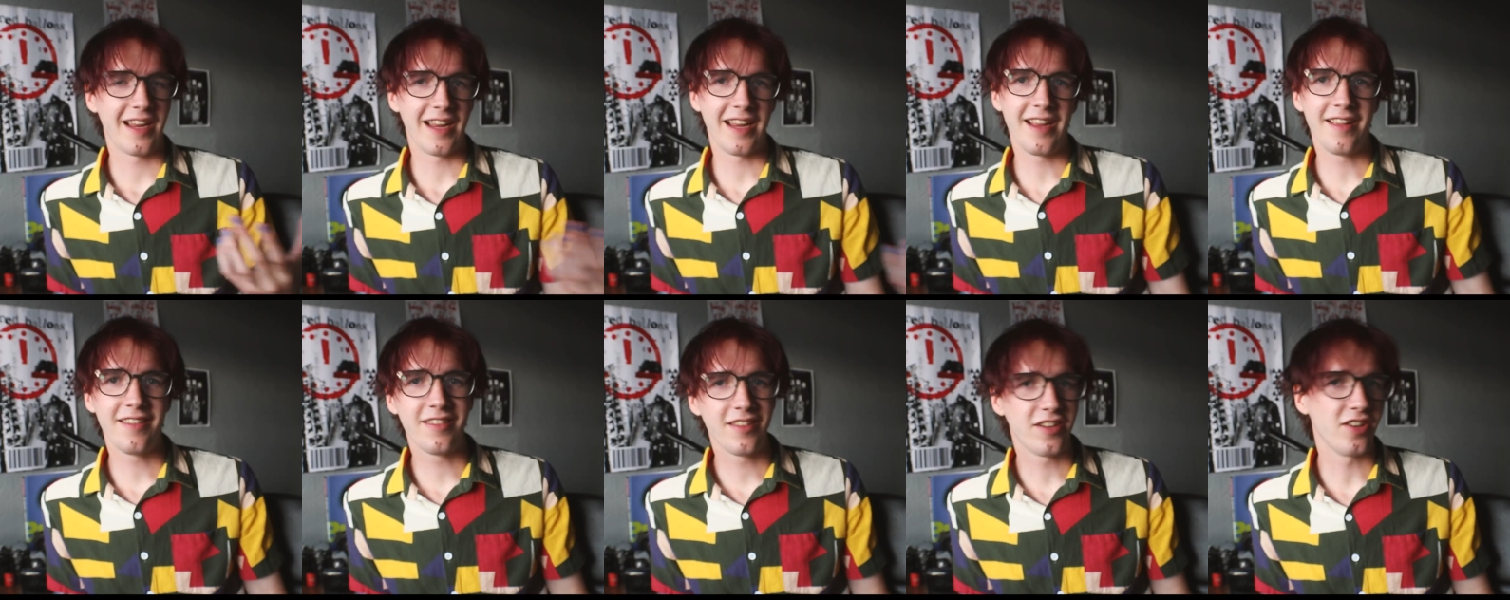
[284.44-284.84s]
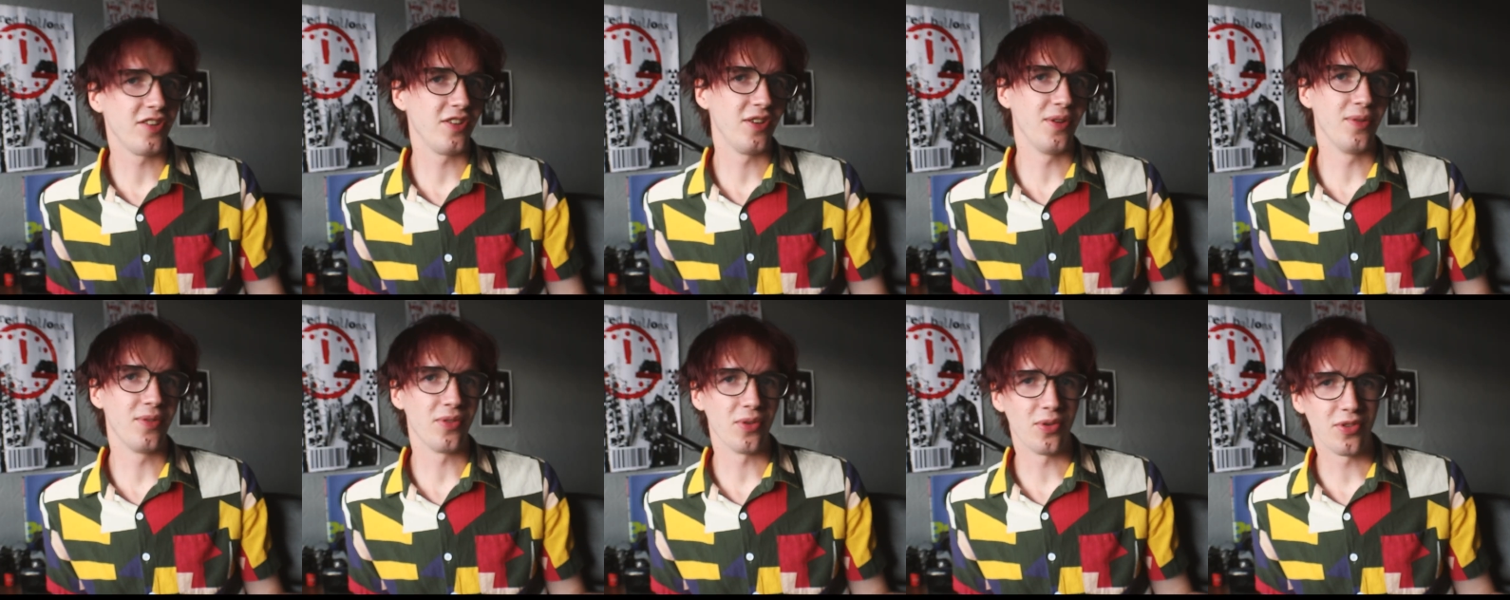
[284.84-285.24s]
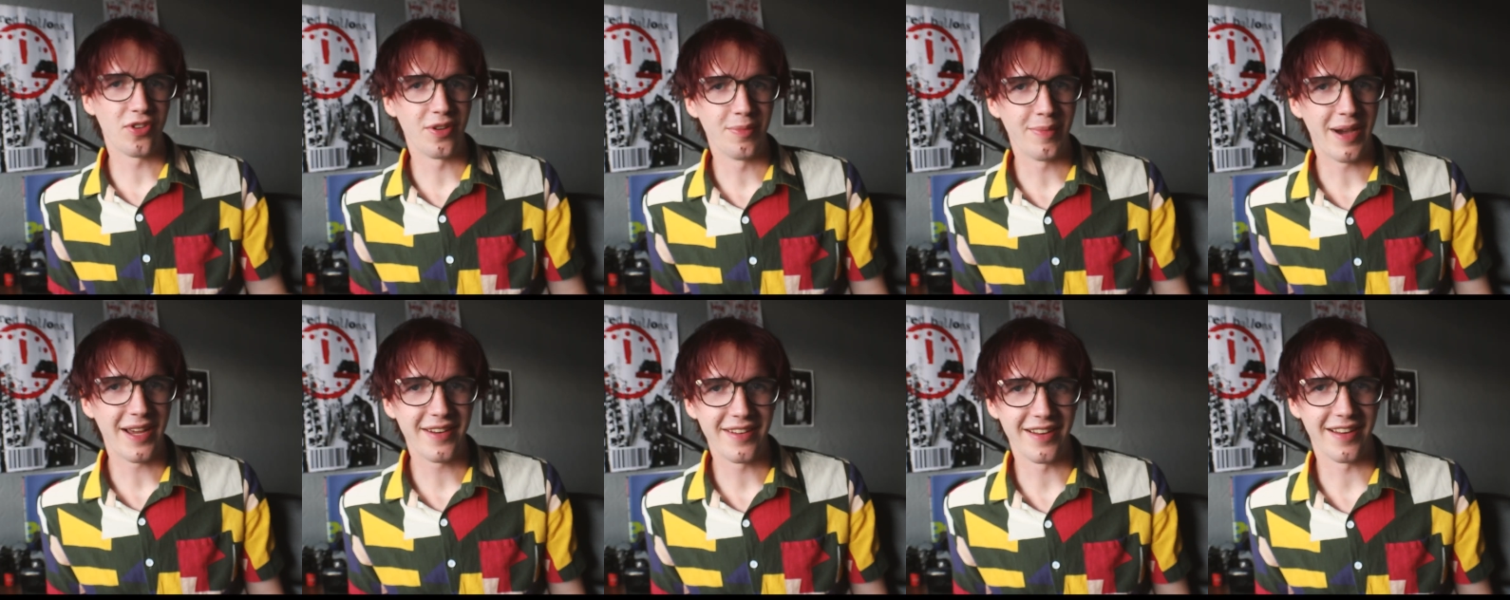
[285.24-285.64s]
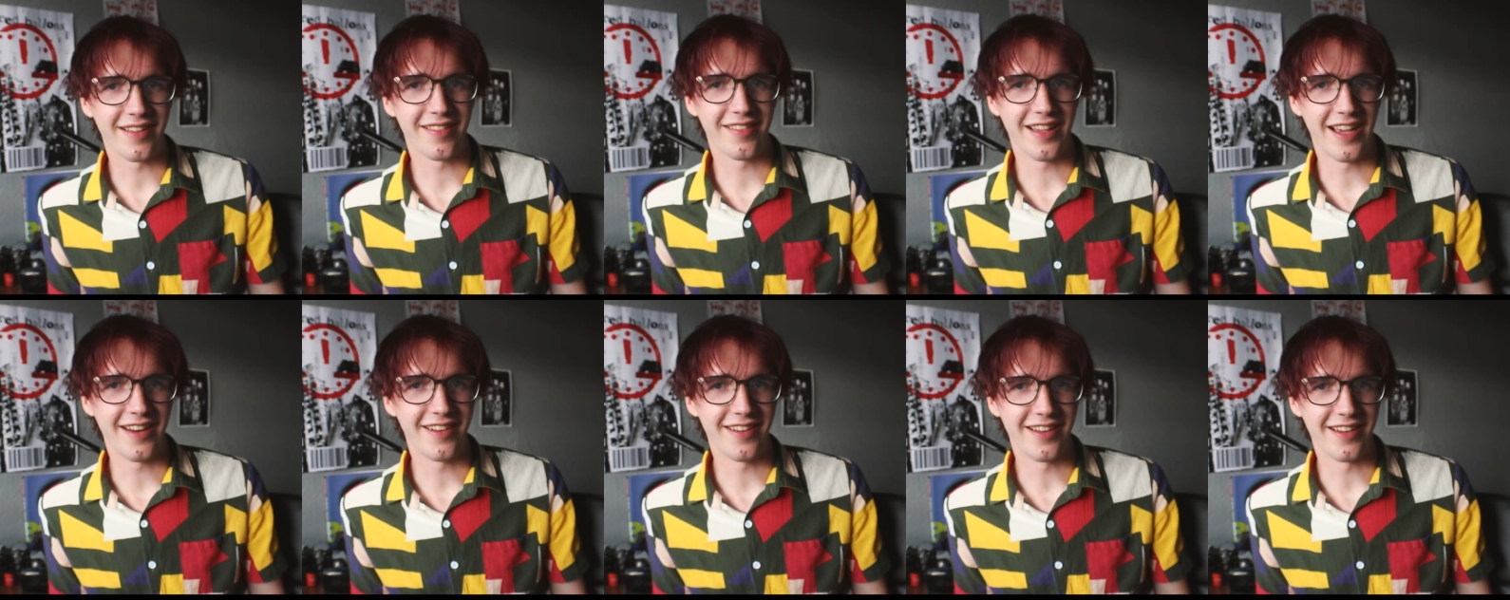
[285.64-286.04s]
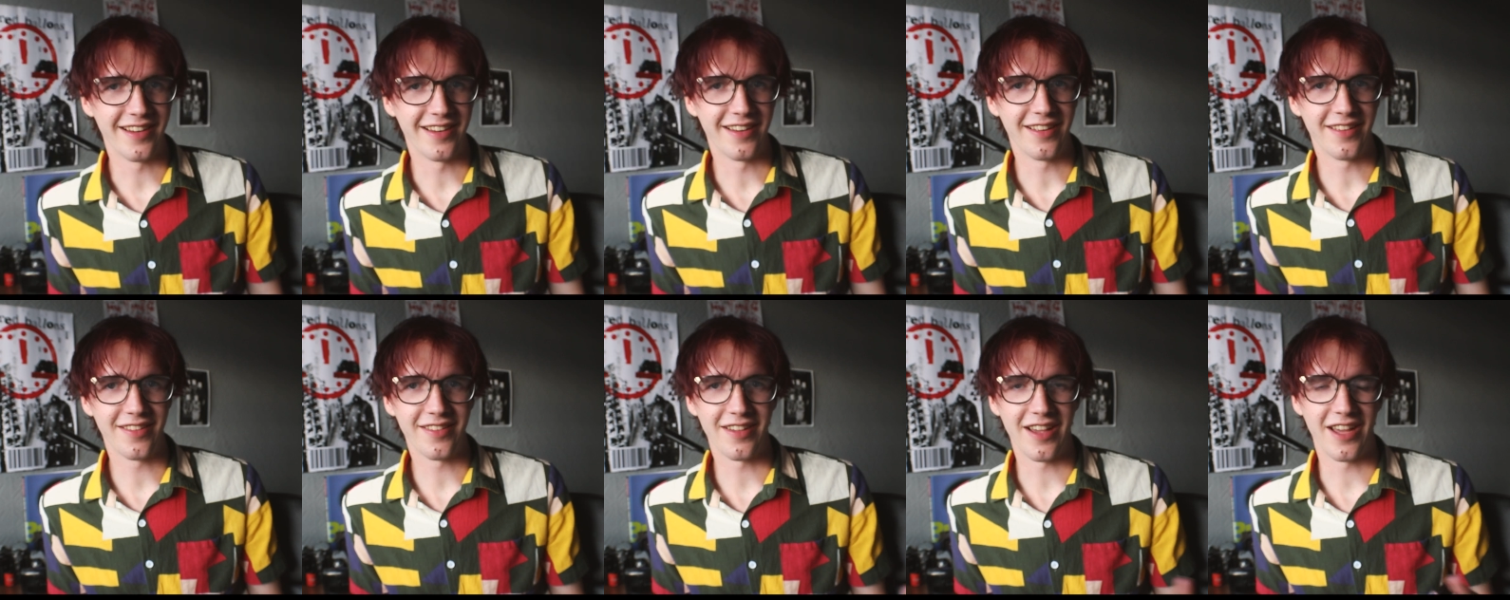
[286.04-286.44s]
easy to use automatic
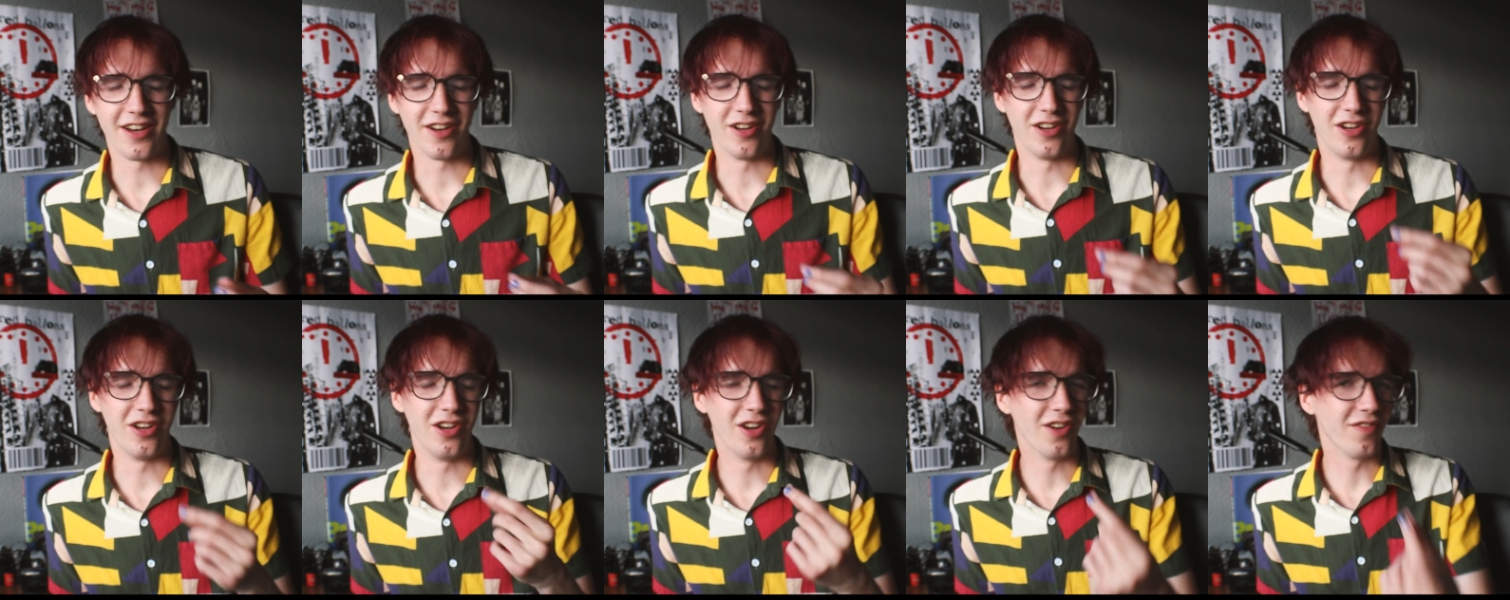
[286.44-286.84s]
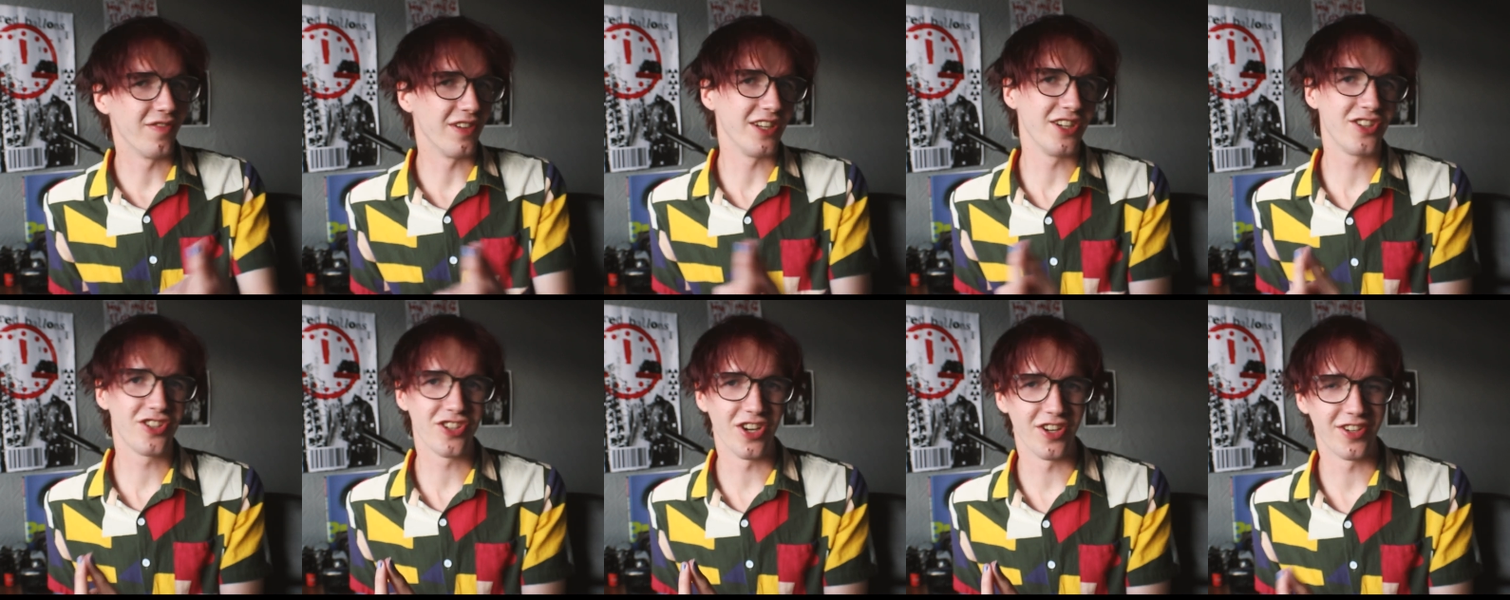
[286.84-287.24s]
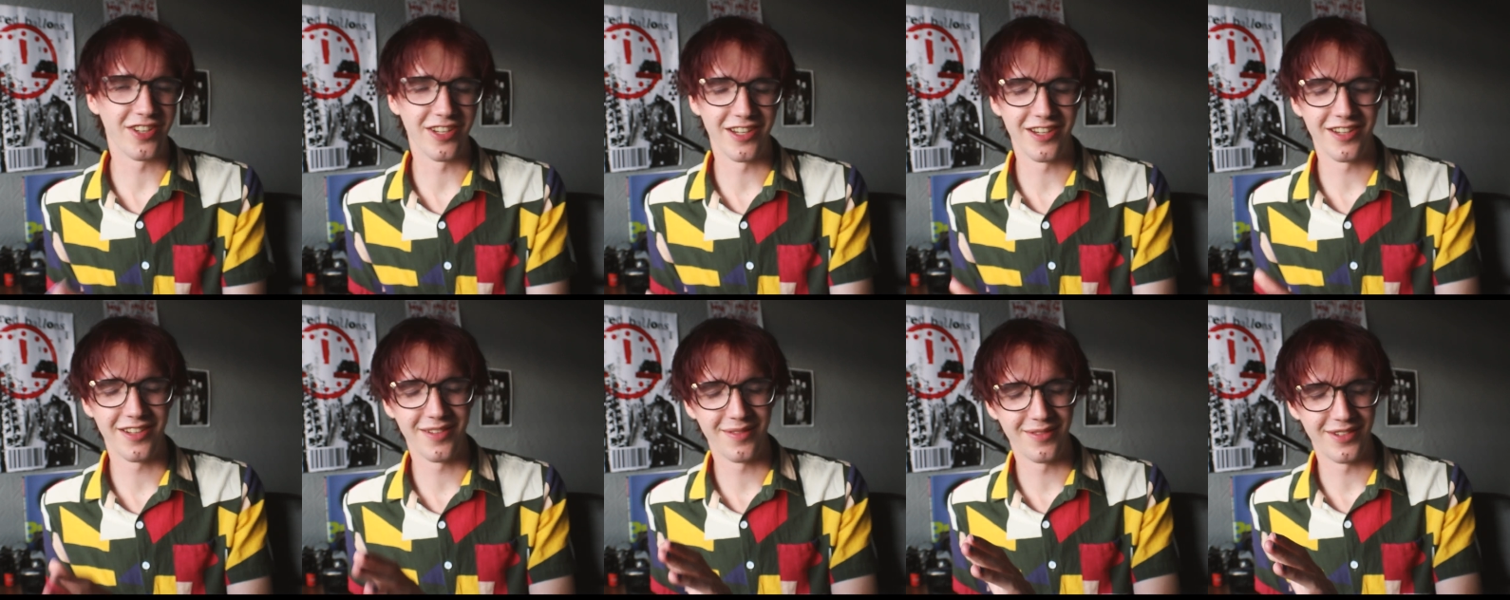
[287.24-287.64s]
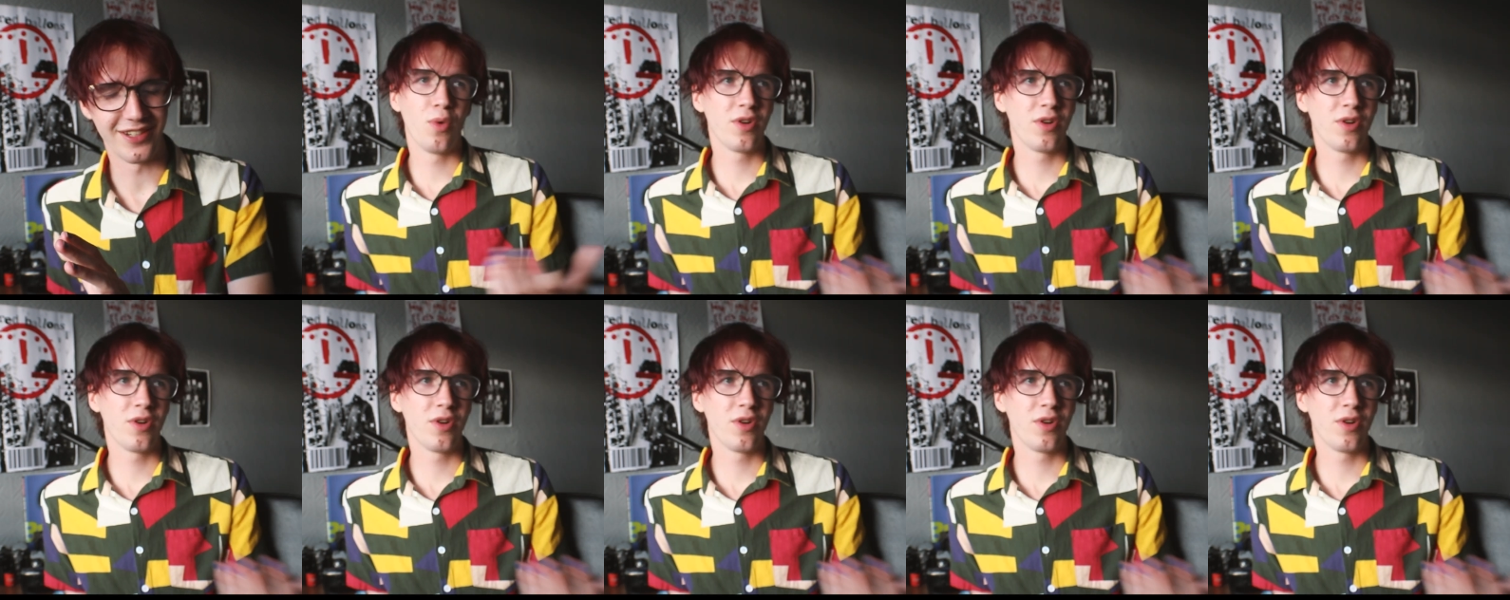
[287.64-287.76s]
settings, and a lovely shutter.